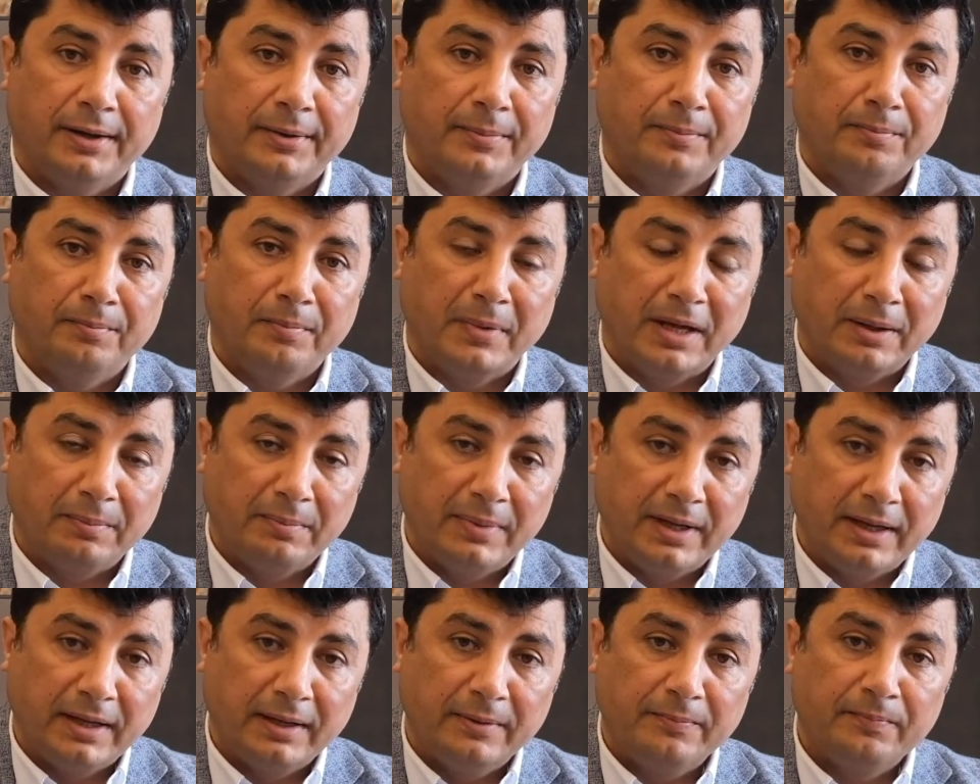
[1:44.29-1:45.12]

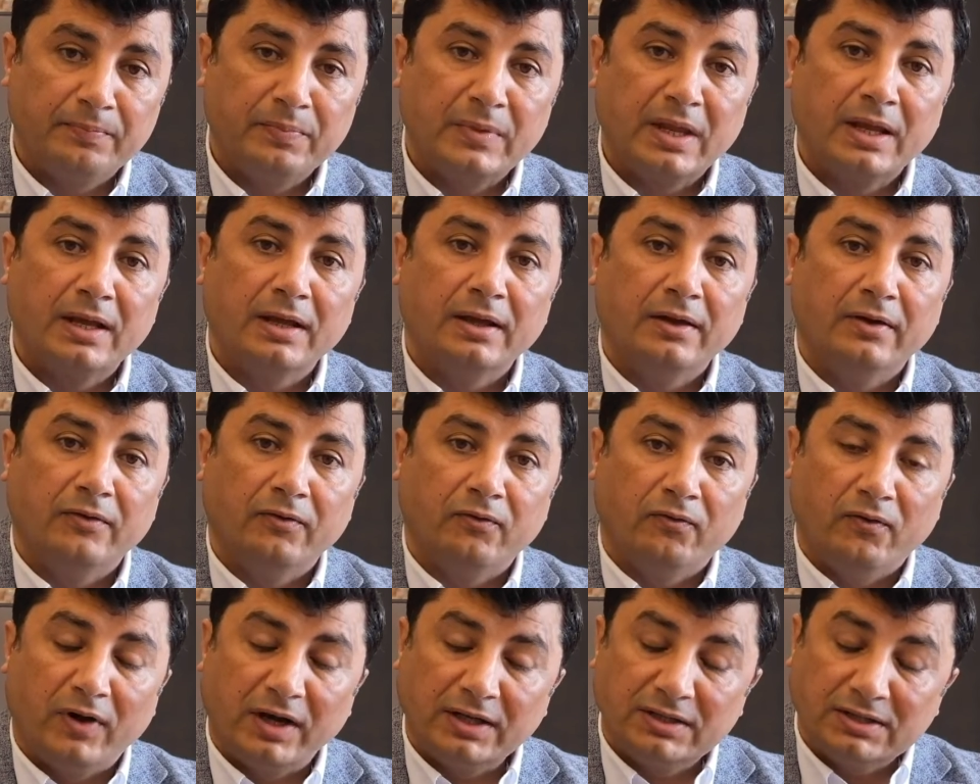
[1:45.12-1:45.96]
maybe
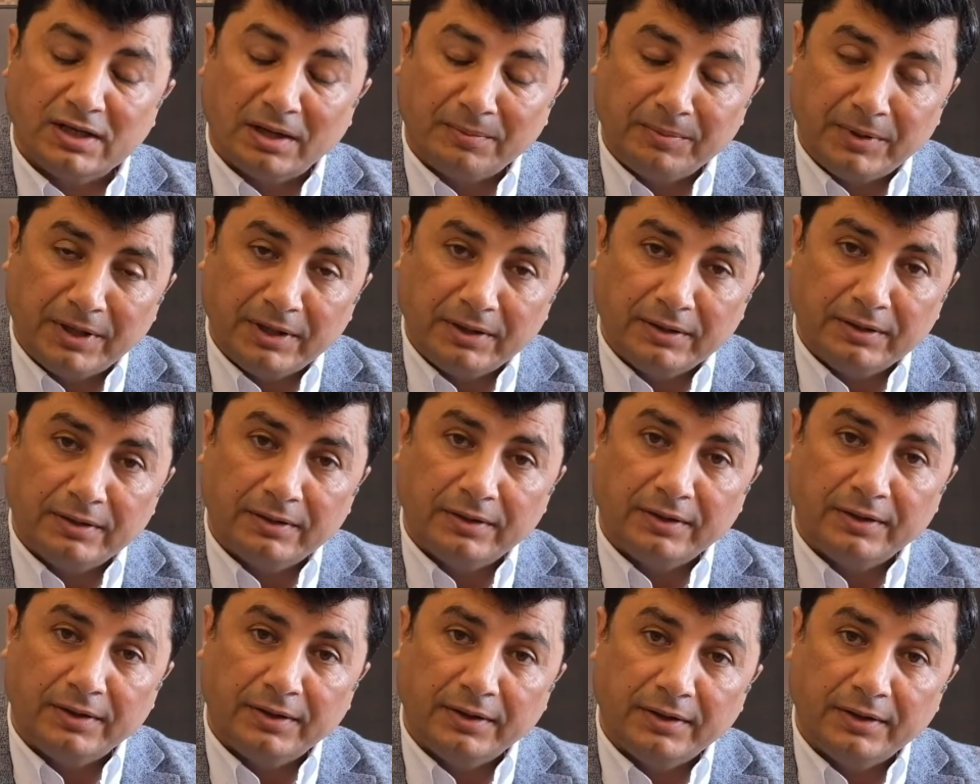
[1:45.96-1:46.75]
vitamin